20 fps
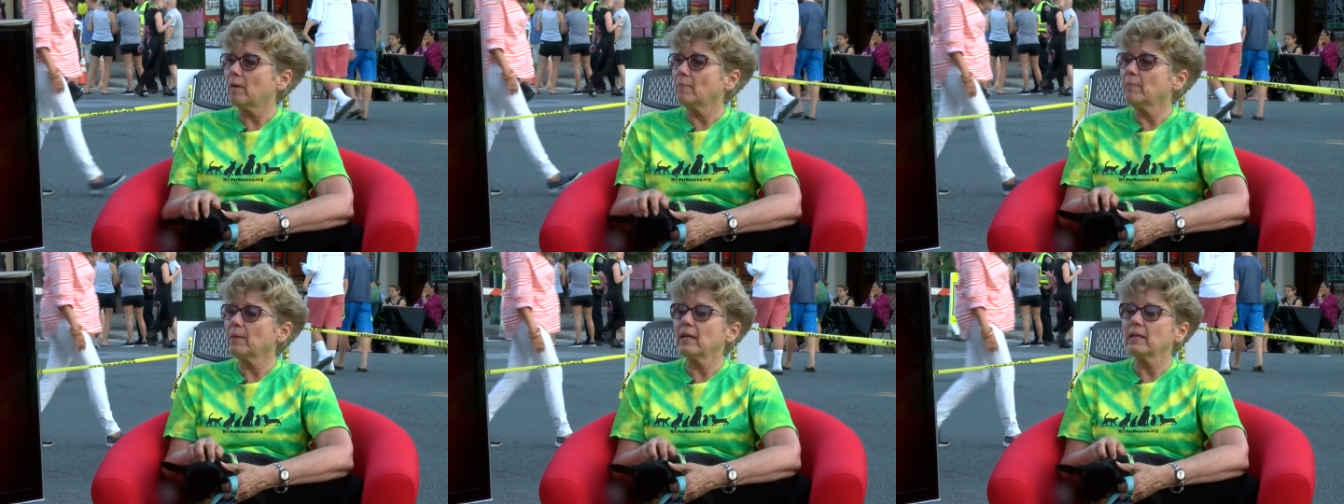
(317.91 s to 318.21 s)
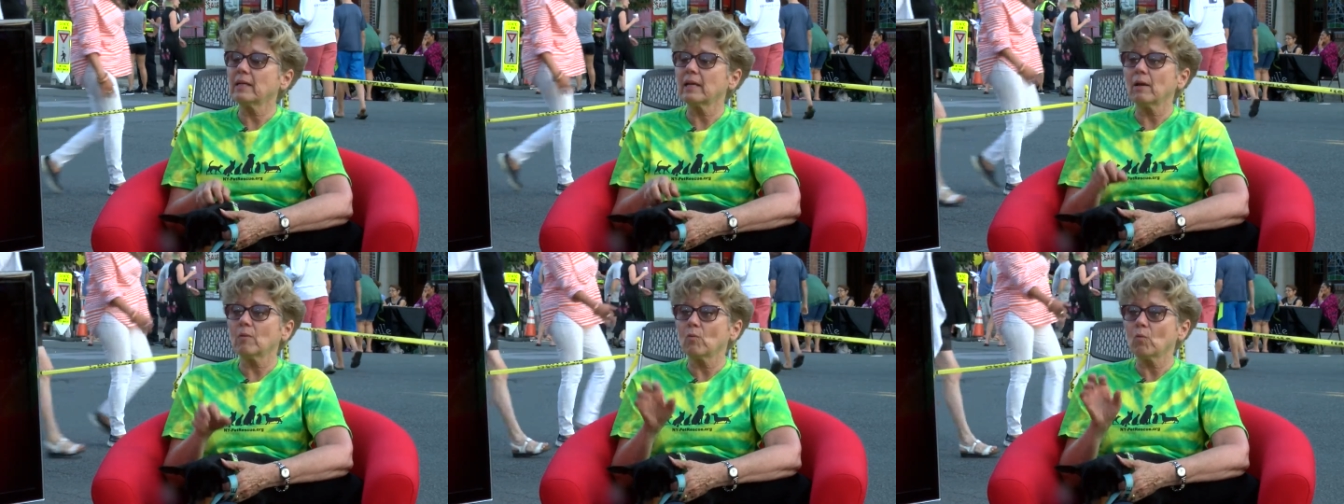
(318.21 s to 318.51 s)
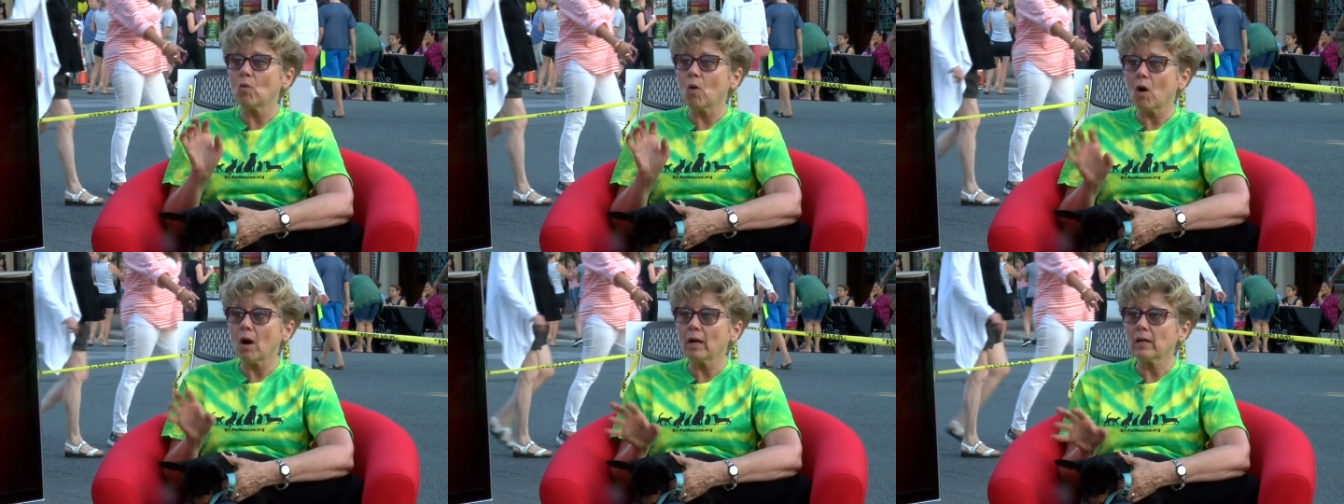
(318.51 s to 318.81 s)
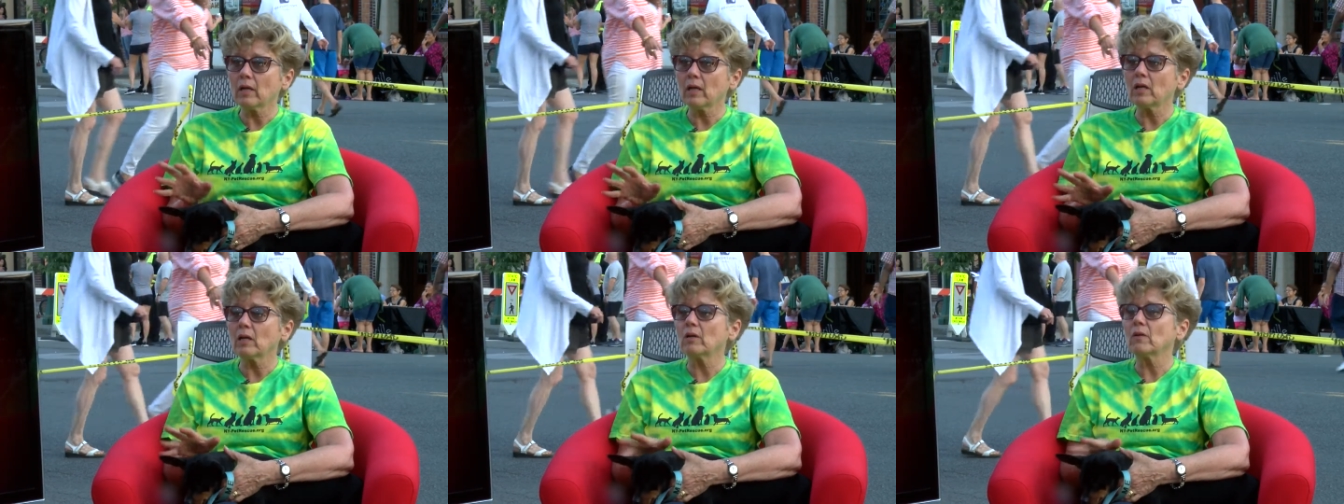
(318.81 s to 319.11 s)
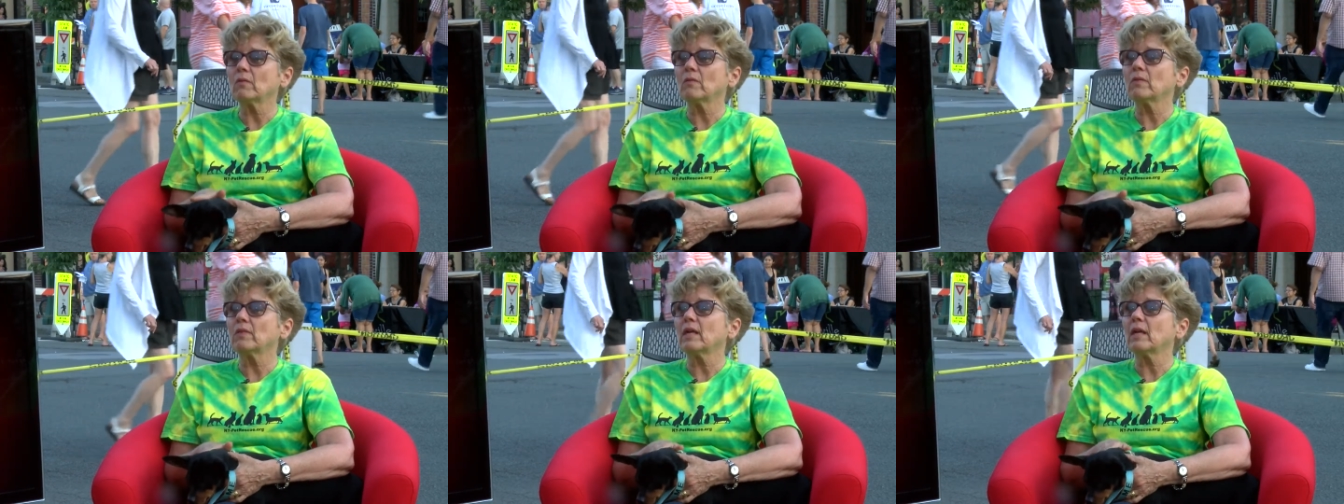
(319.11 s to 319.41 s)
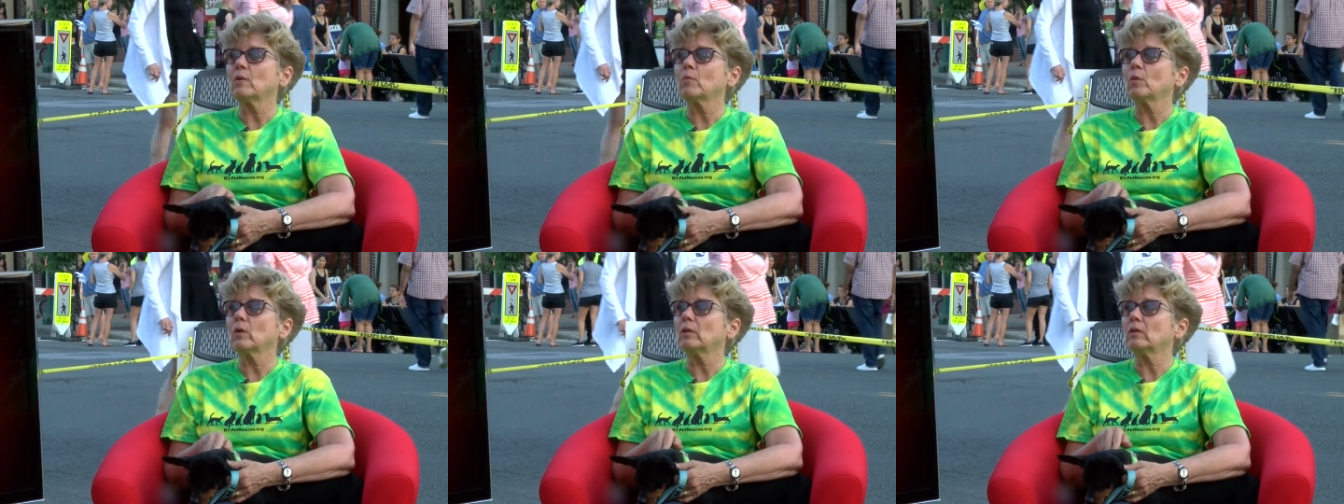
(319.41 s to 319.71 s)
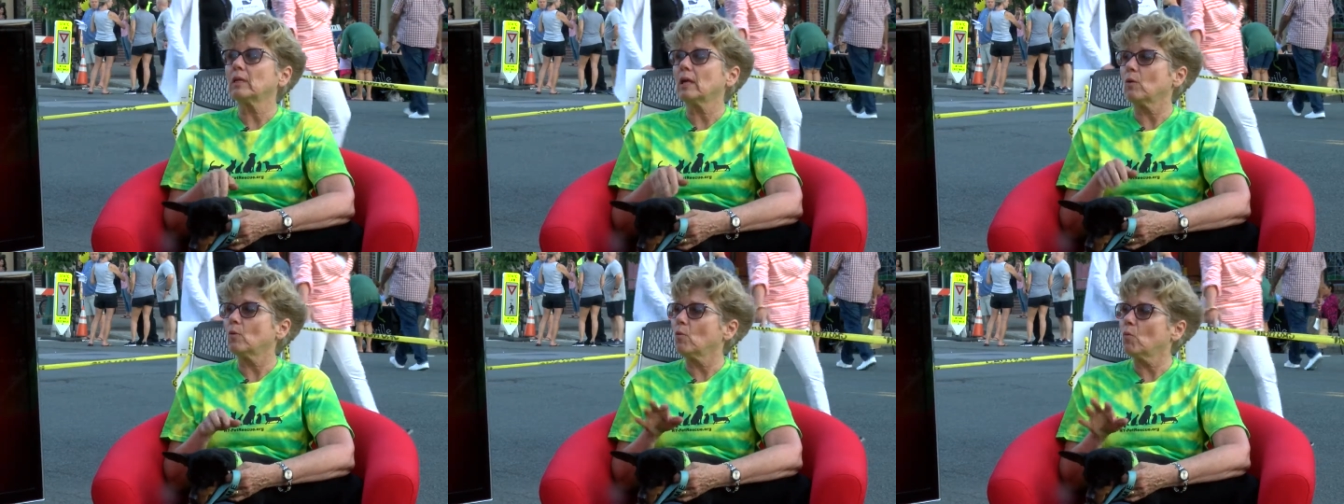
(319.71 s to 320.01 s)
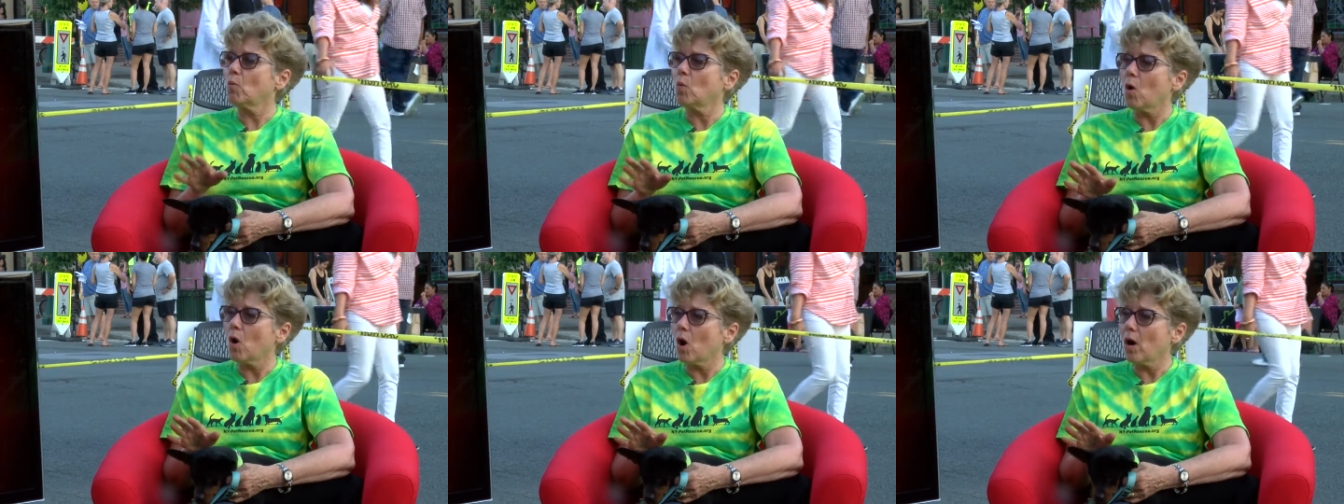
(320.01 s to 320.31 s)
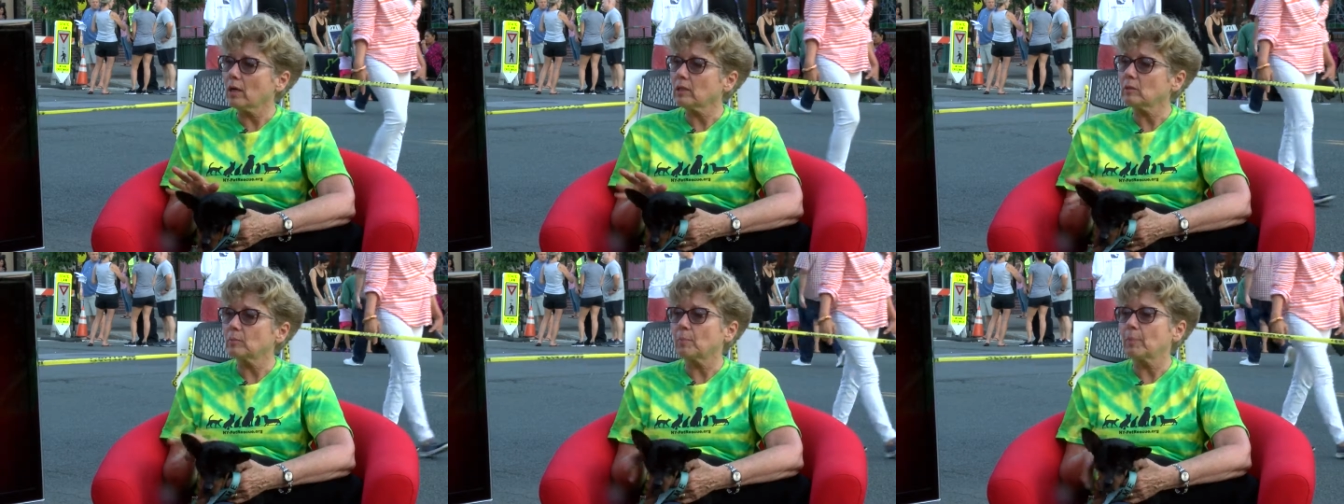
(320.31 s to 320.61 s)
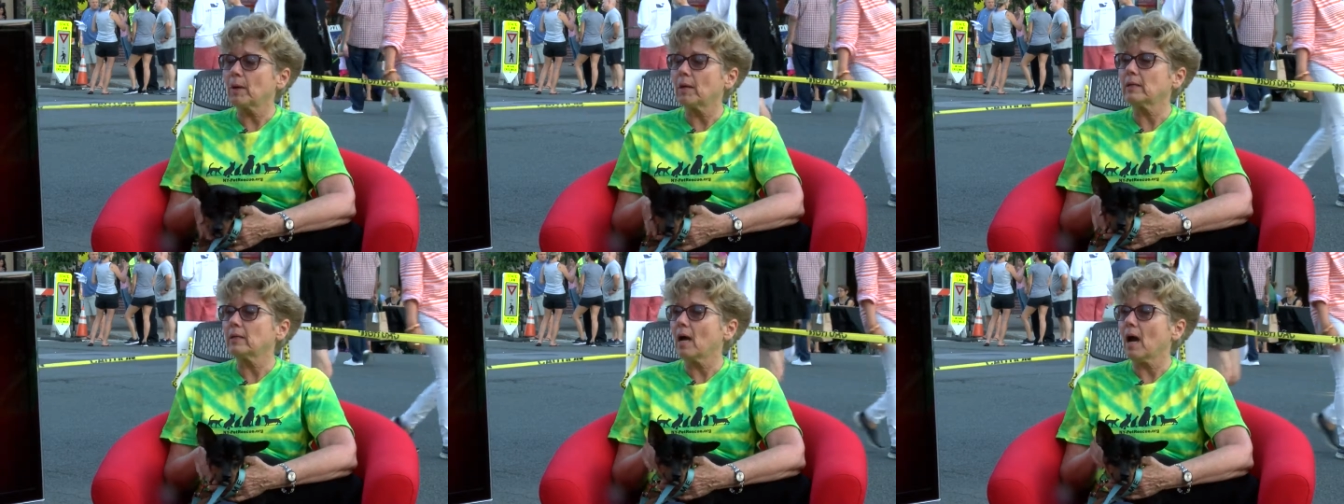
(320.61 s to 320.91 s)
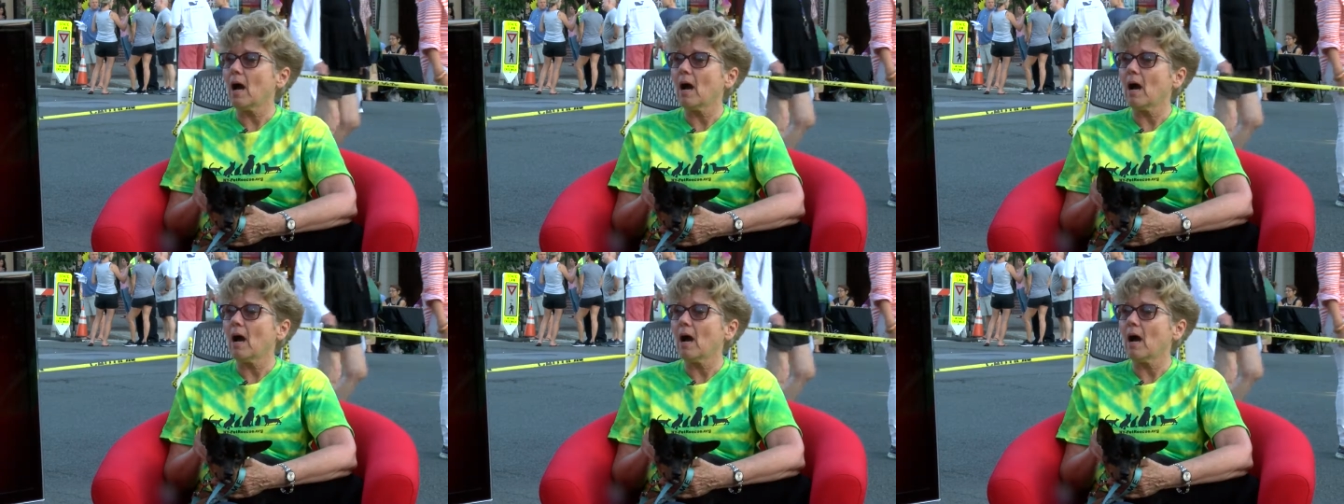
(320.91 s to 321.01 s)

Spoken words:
They get water, they will get walked, but